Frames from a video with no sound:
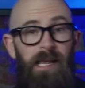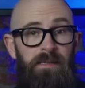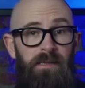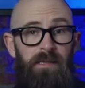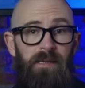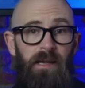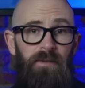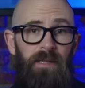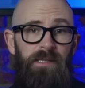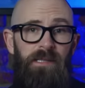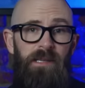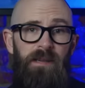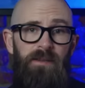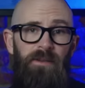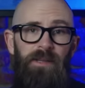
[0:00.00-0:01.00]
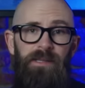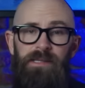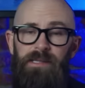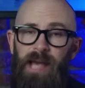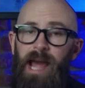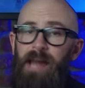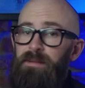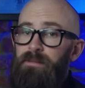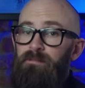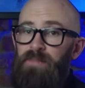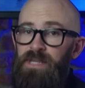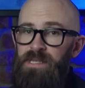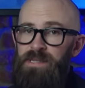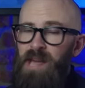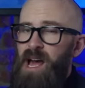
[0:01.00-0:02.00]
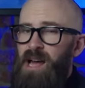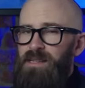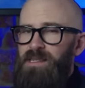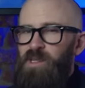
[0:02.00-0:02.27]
Let's discover the secrets and bizarre